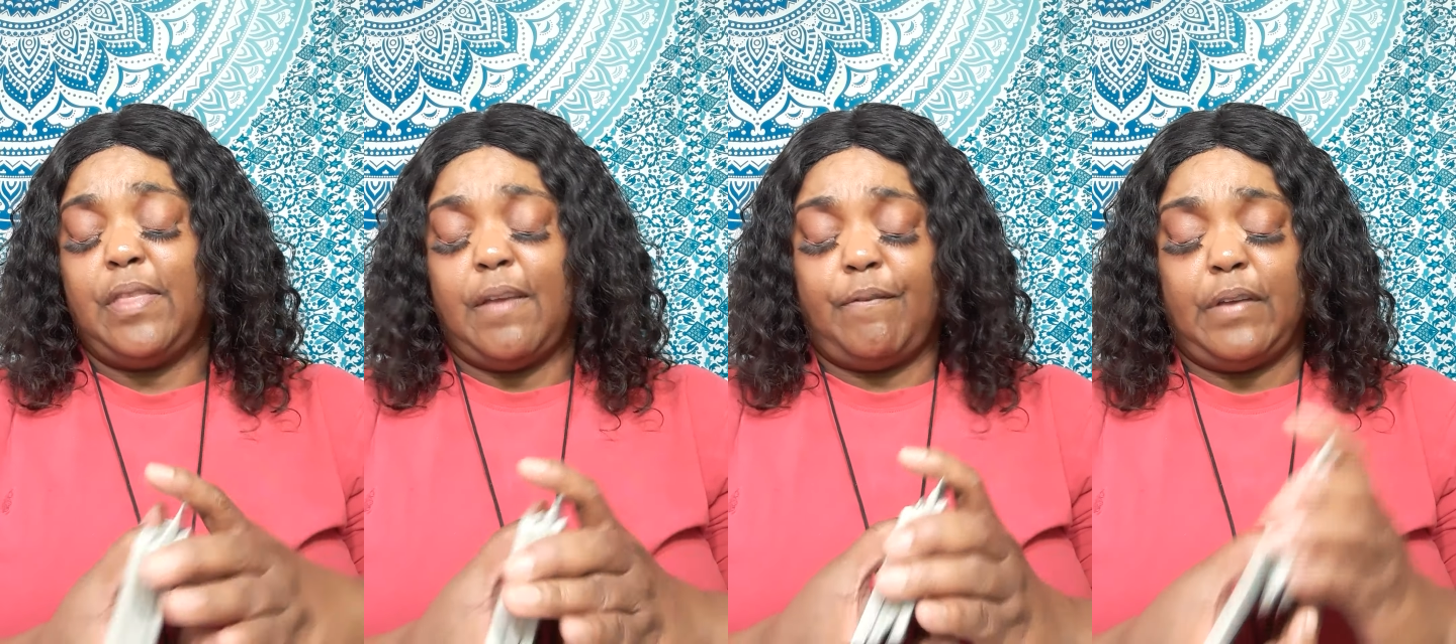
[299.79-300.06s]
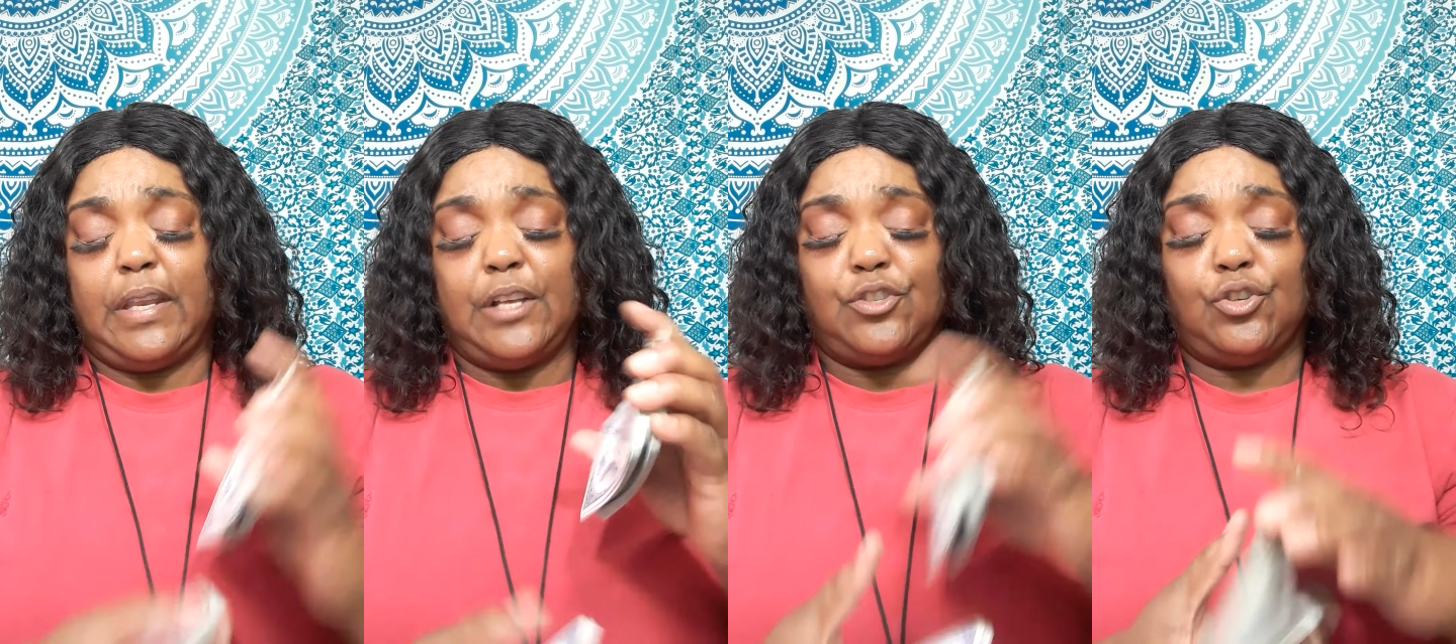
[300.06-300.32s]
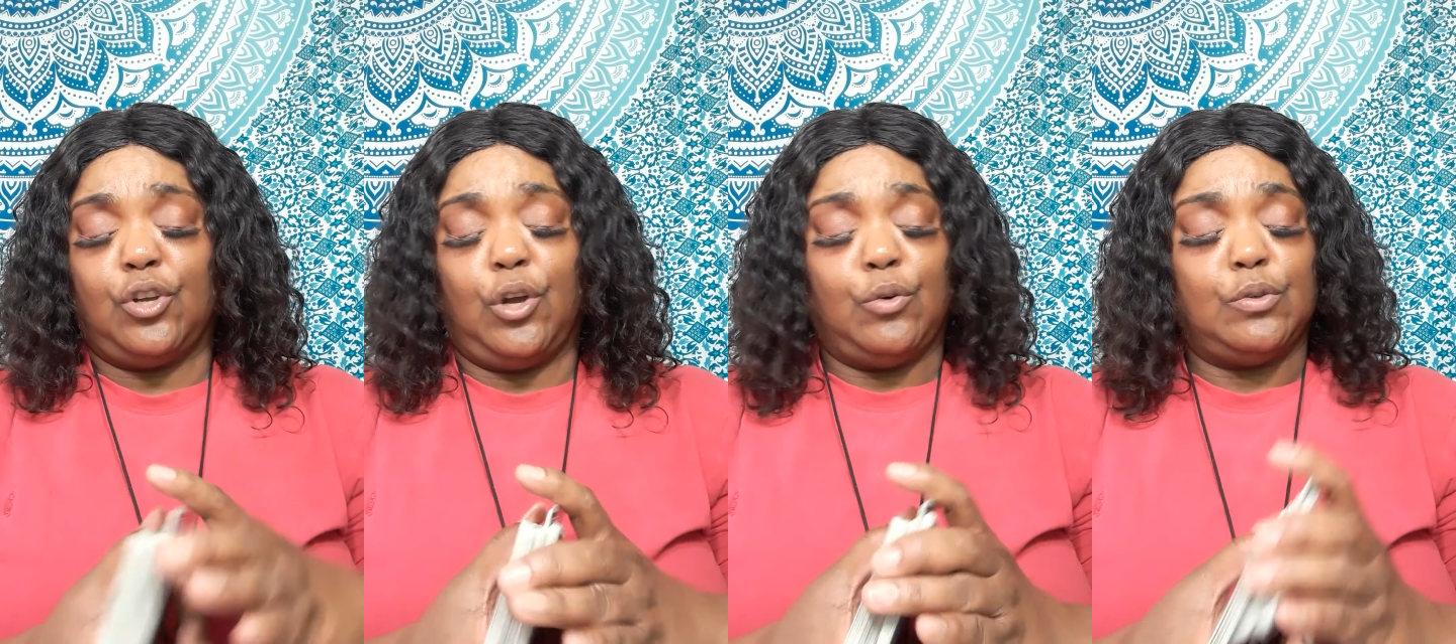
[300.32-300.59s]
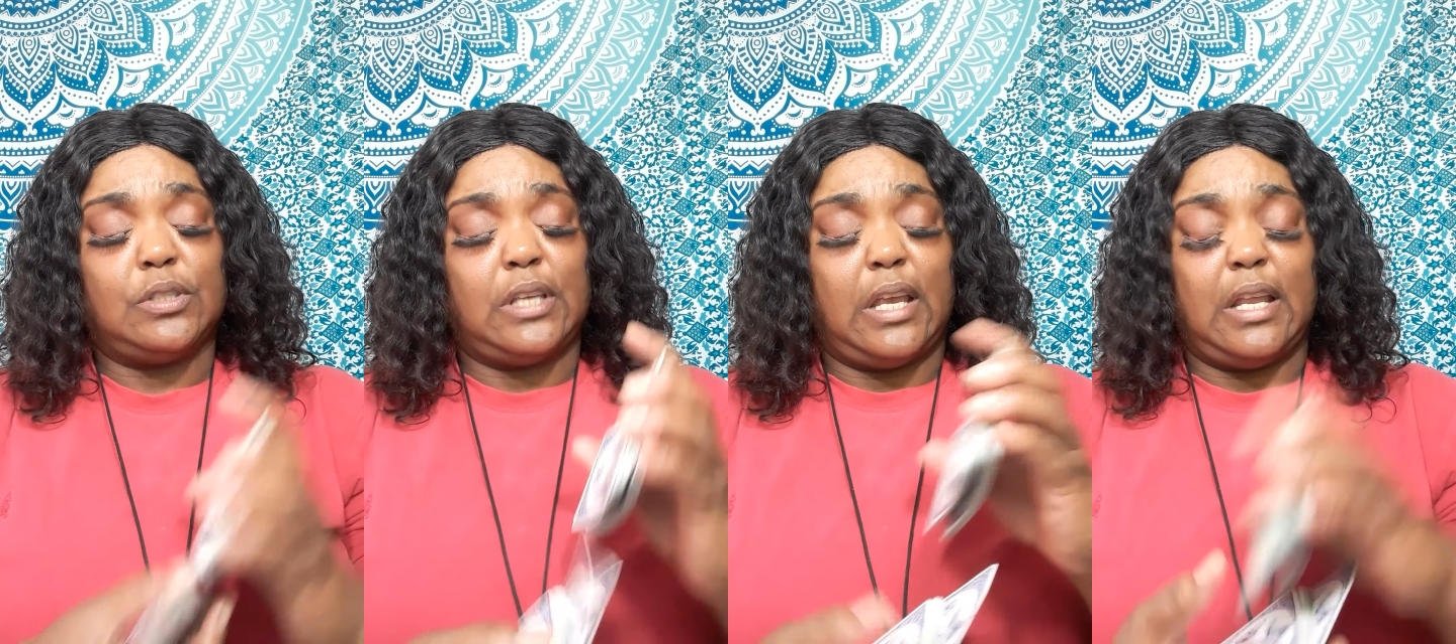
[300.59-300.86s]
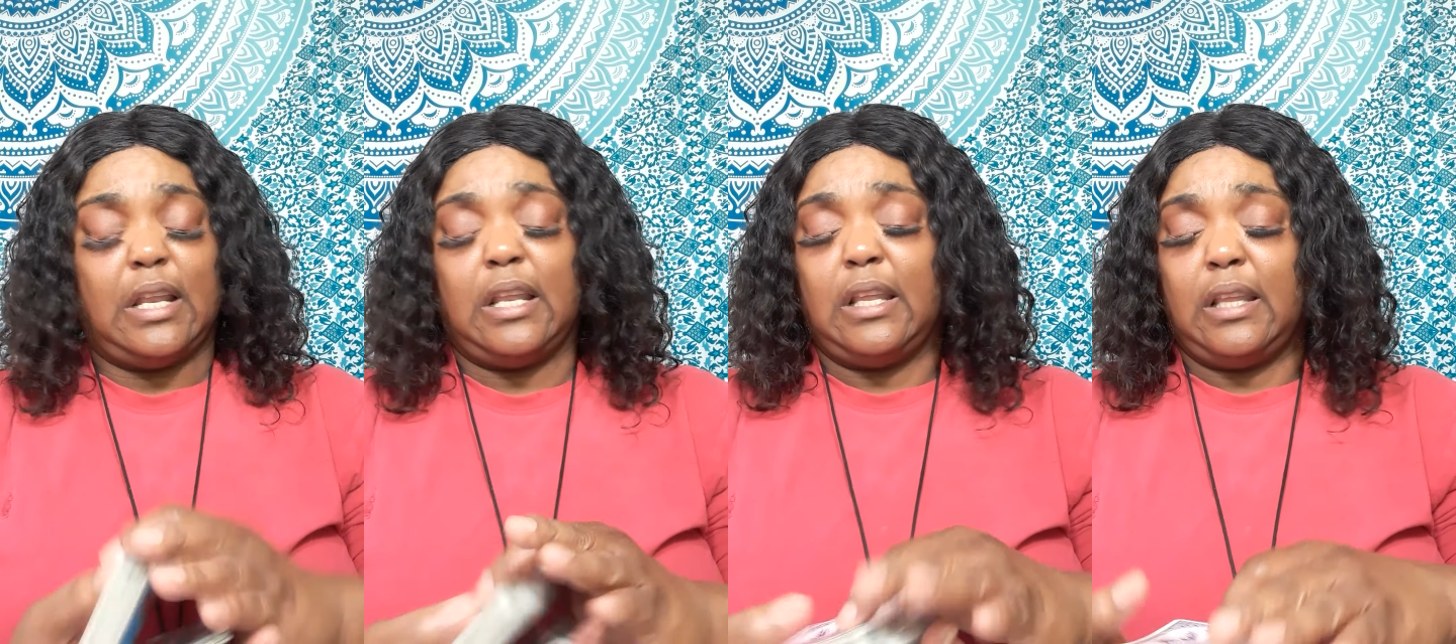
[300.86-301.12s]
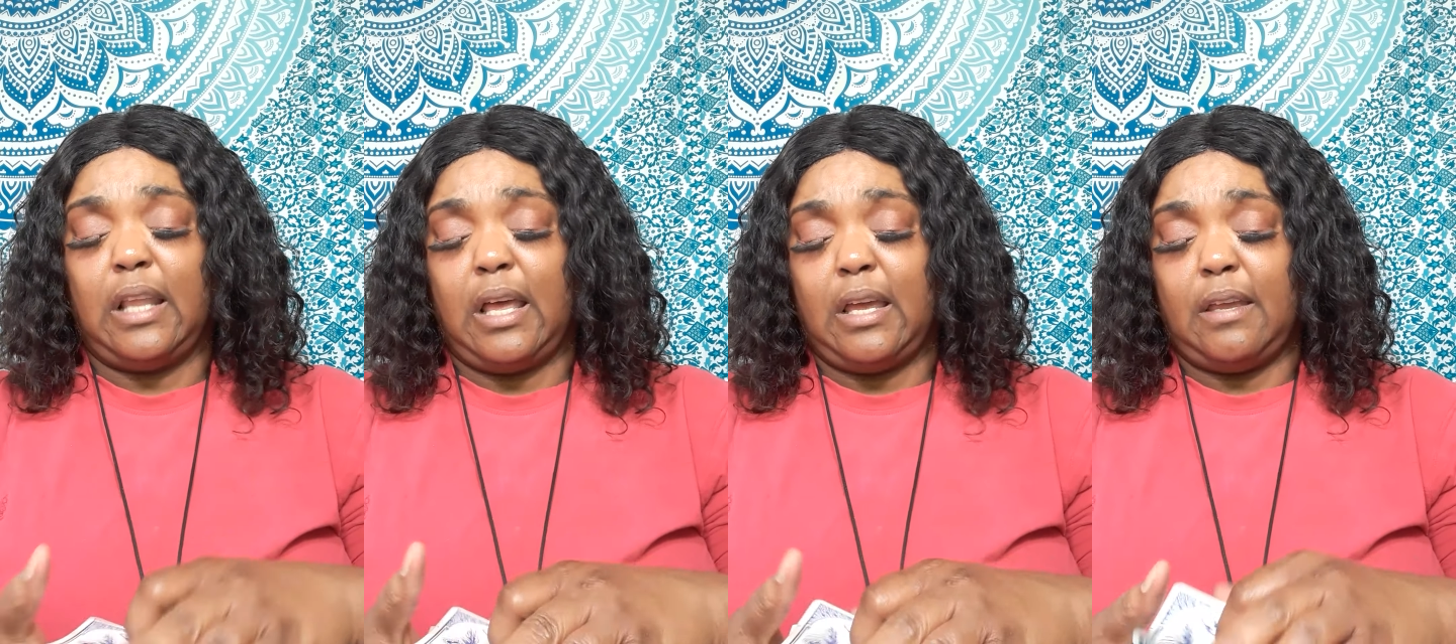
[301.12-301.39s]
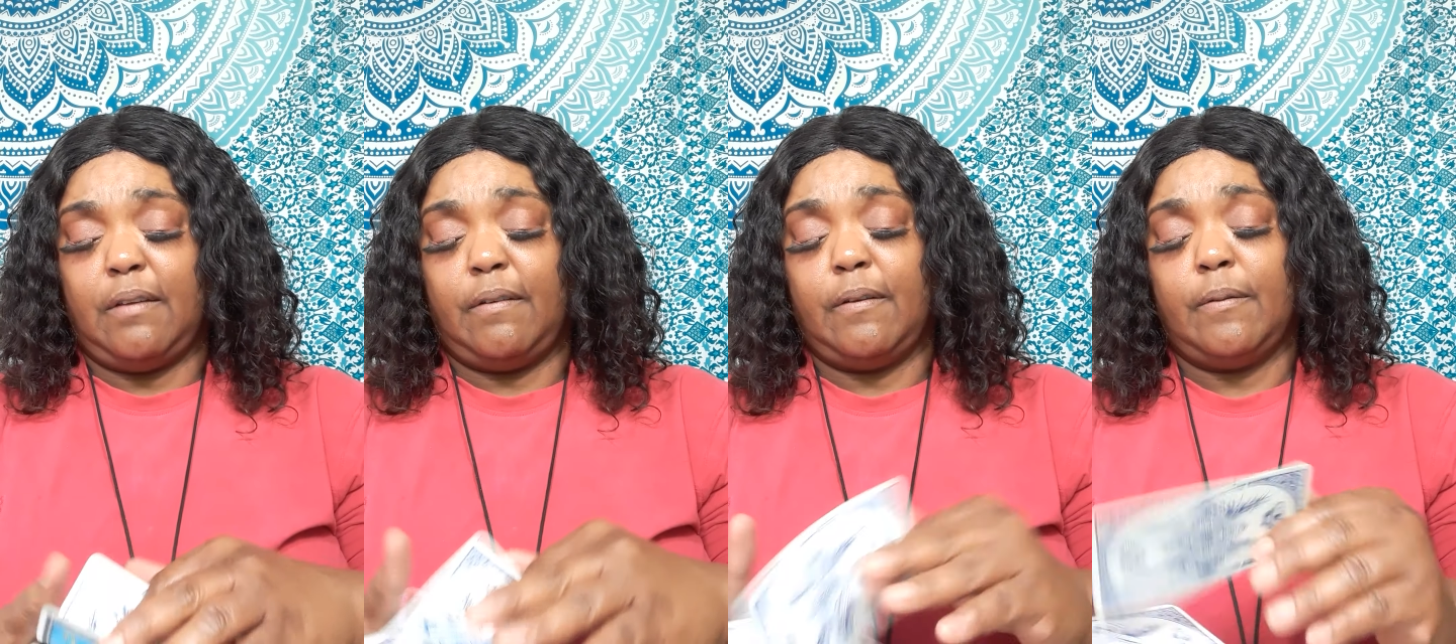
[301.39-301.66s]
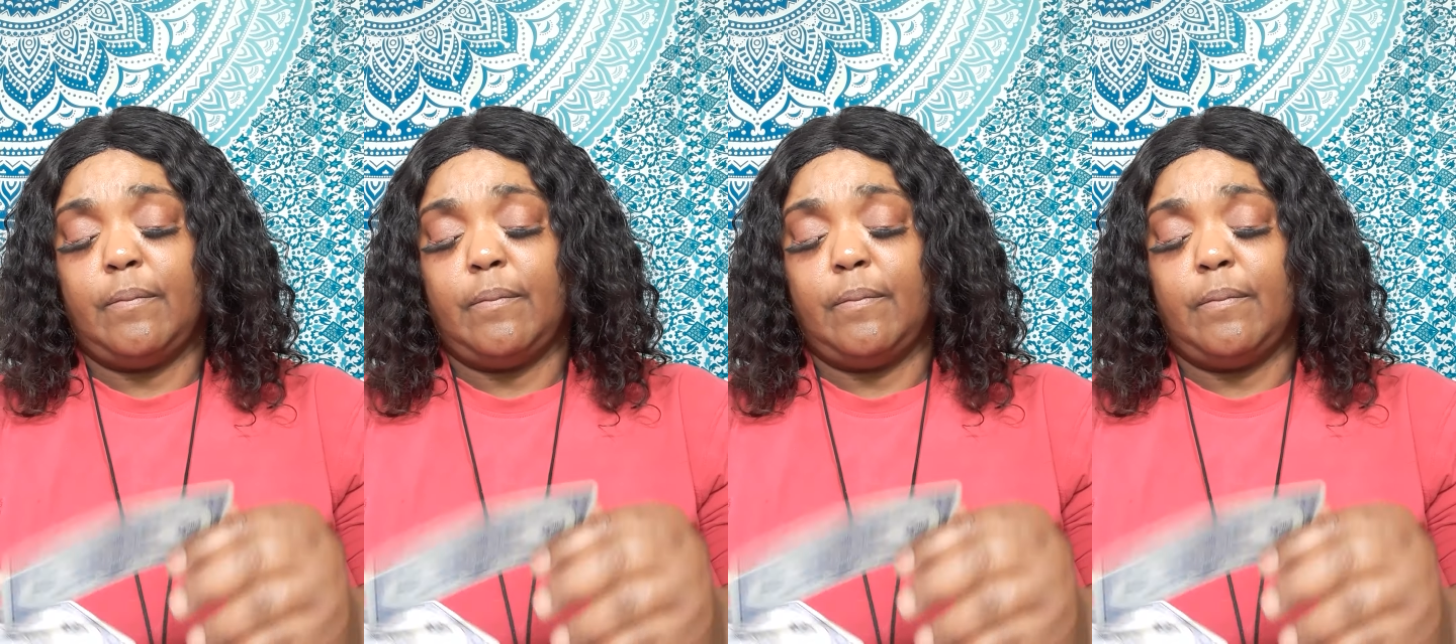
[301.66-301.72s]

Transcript: their financial goals in life.